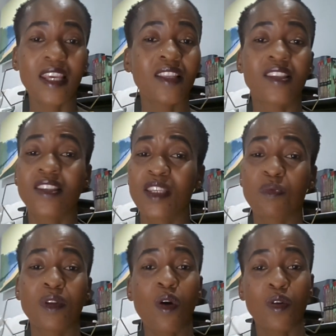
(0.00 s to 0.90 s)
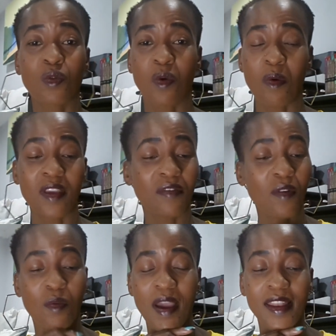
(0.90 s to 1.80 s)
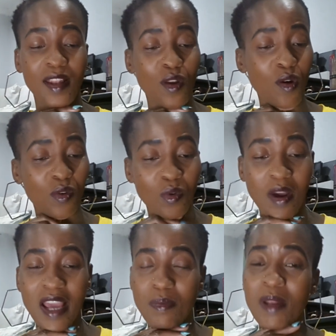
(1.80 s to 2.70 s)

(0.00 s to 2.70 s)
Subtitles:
Hey, this has been ongoing for quite long, you guys.